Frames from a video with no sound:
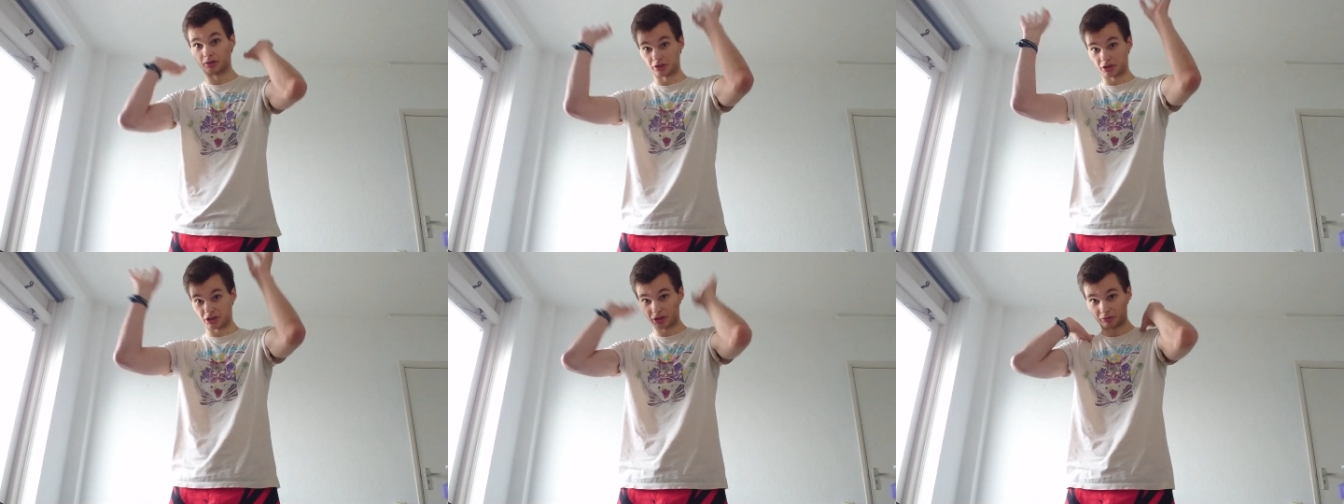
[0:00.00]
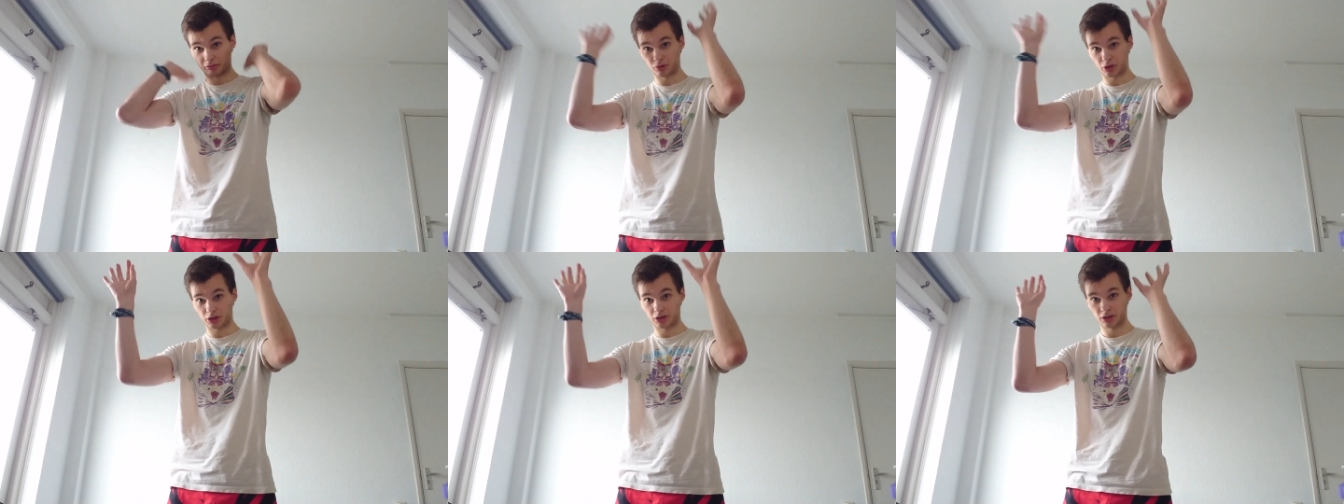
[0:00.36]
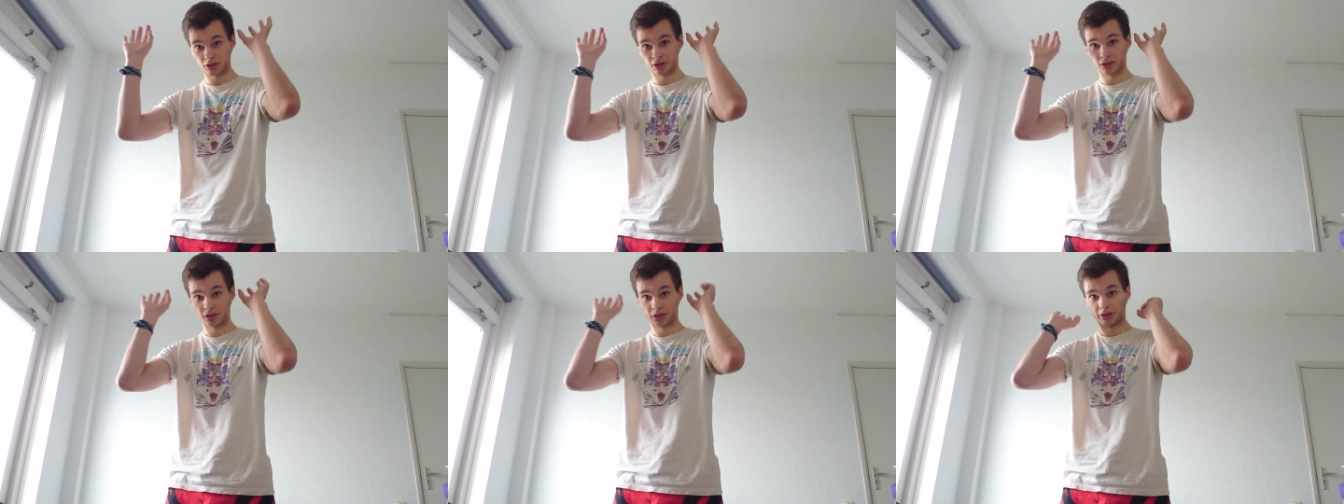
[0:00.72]
gym
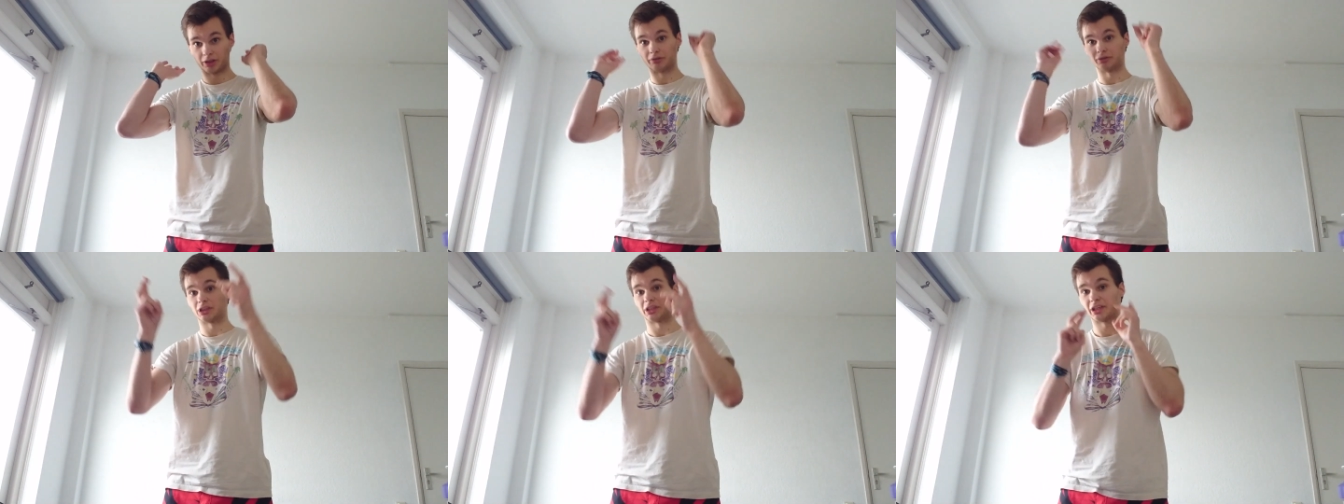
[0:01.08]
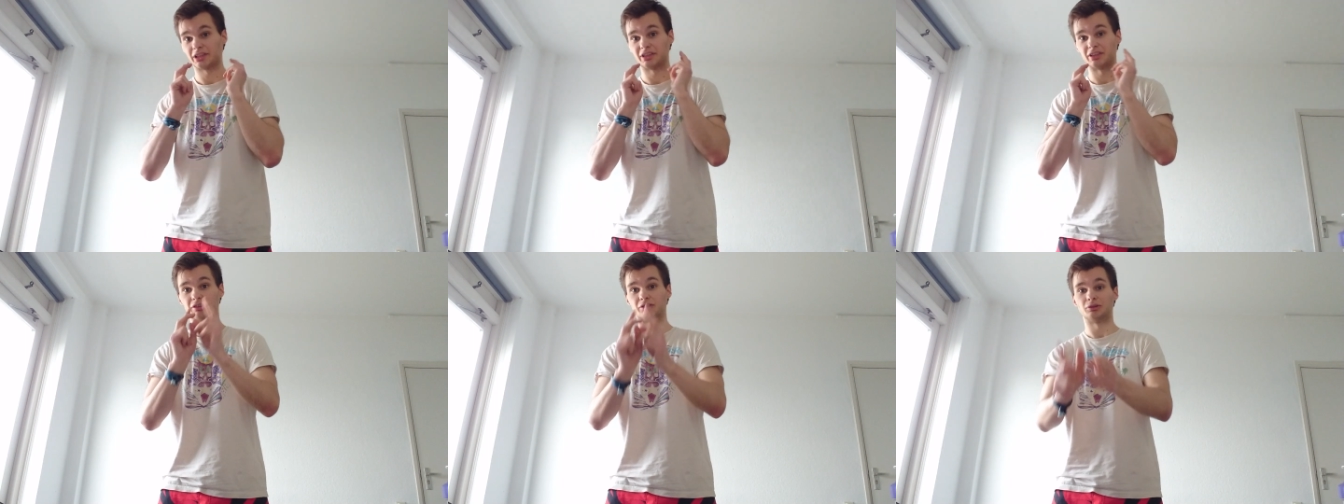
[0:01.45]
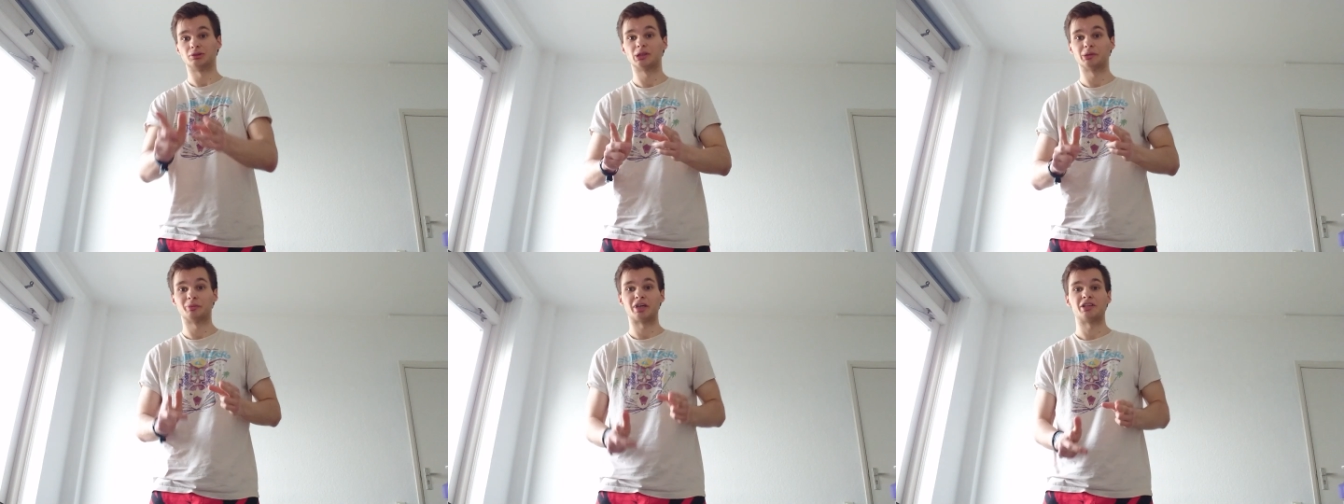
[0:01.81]
one, you will get the
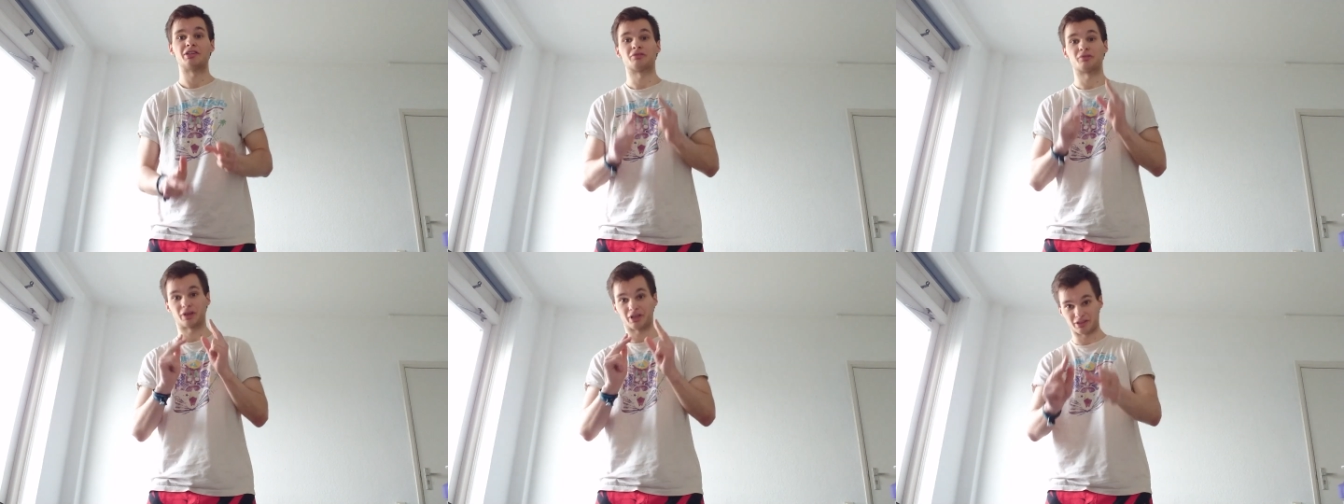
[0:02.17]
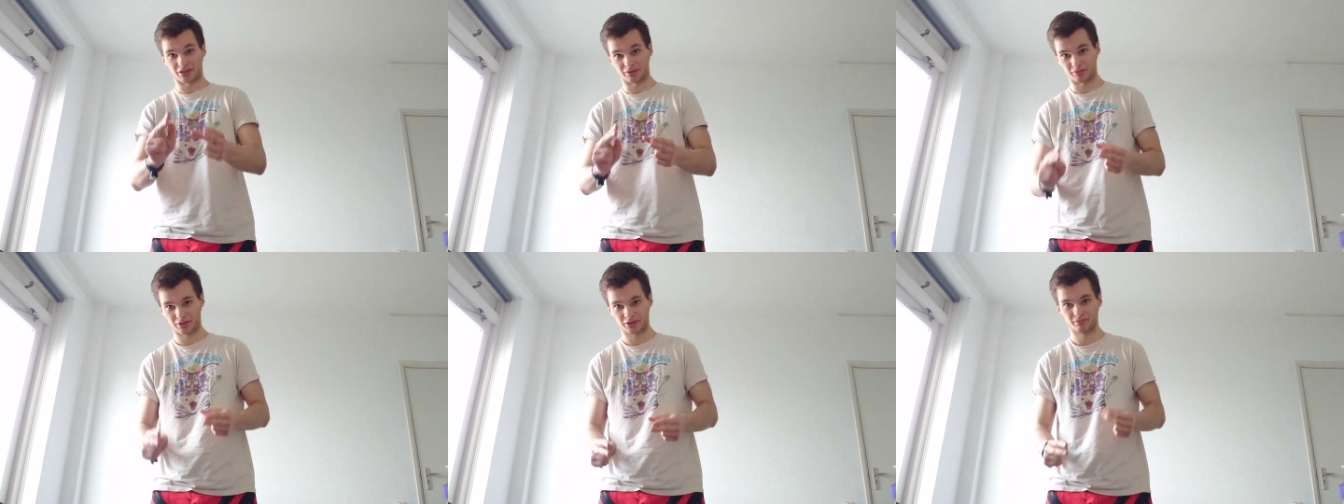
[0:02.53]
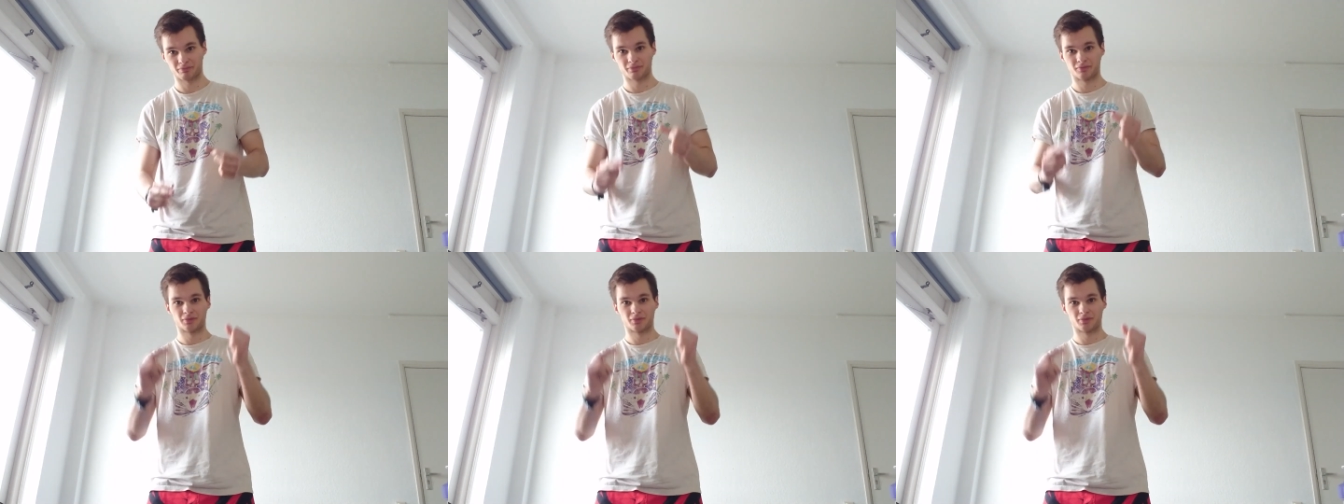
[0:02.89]
ultimate triceps.